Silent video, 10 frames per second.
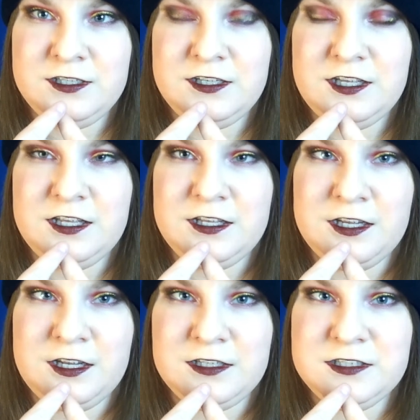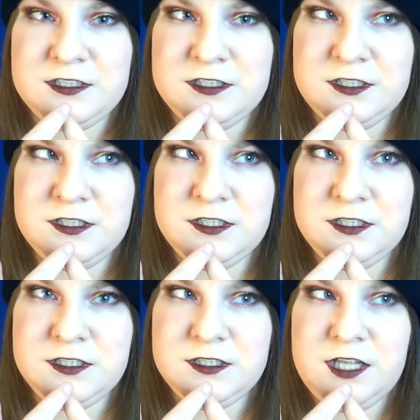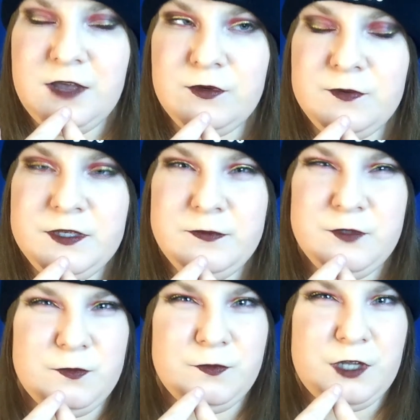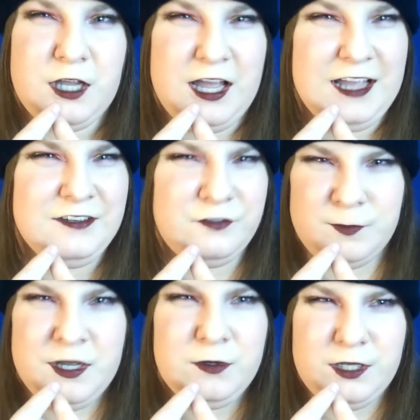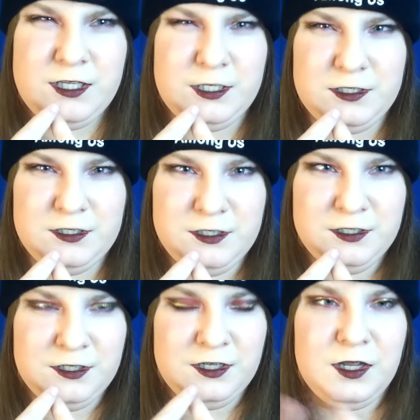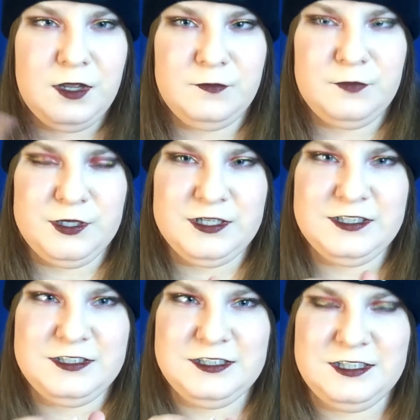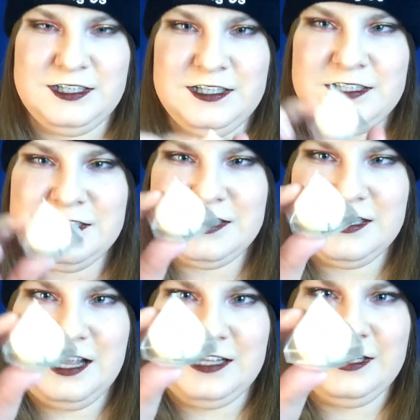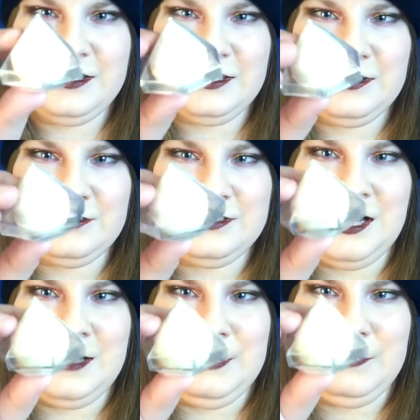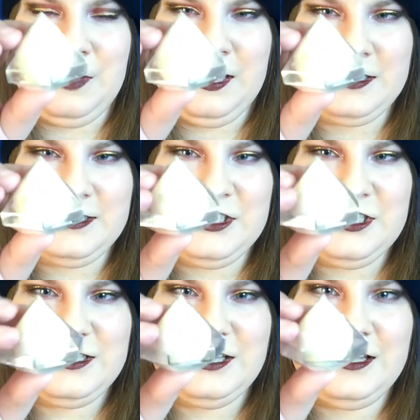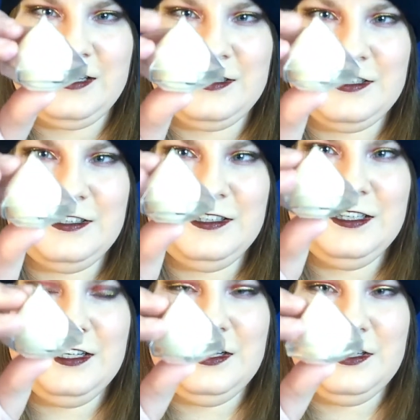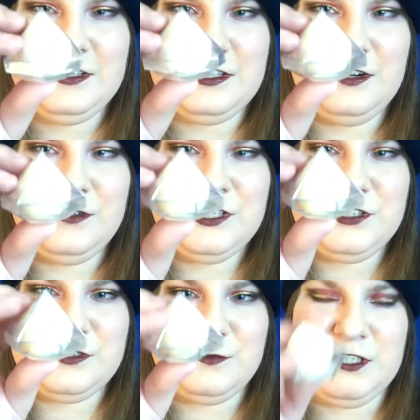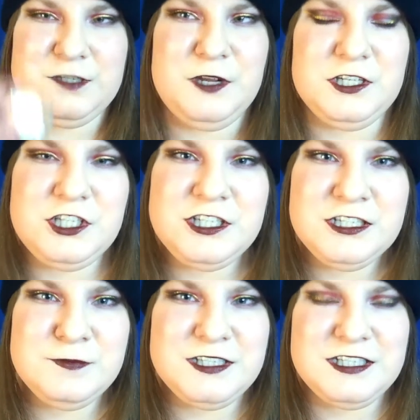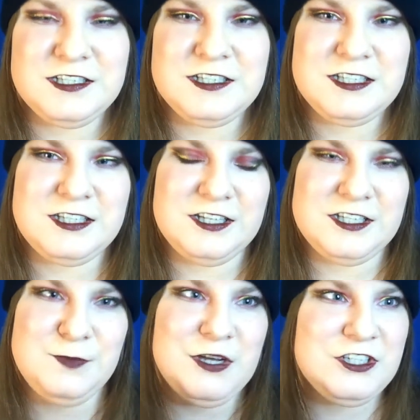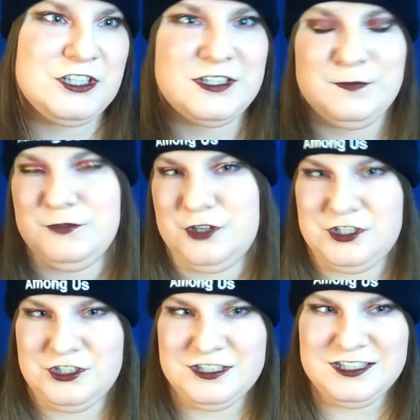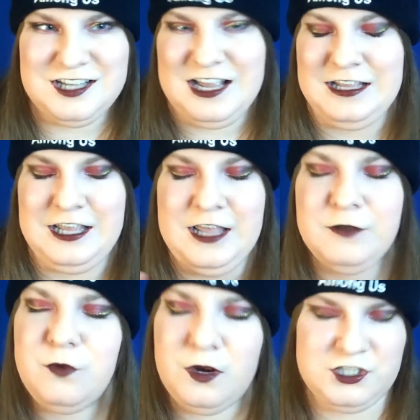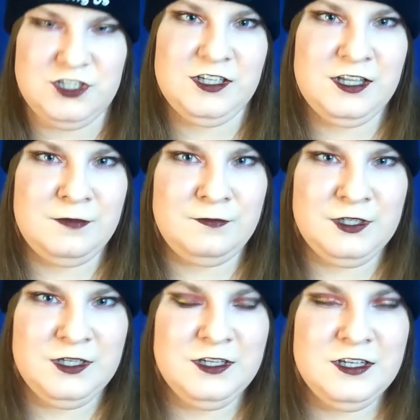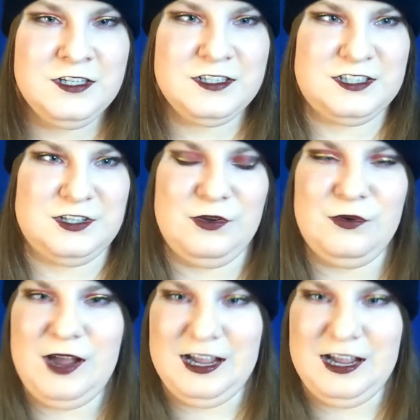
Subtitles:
and that would be kind of about it. But it is, I like the little diamond packaging, and you could always use more sponges because like sponges and brushes, I hate washing them. So I